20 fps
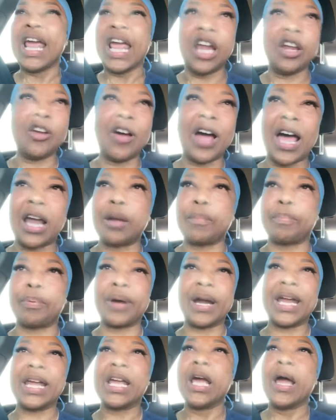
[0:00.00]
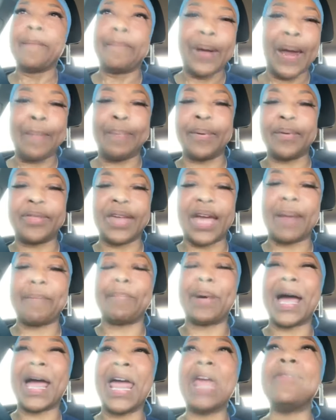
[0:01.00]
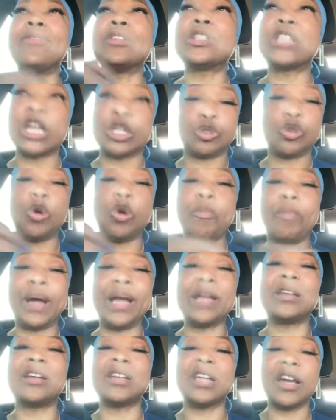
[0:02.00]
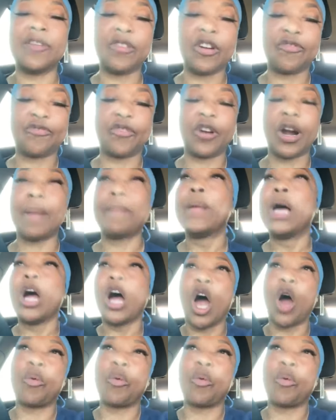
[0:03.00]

He know how to bring people that behaviors that you've been delivered from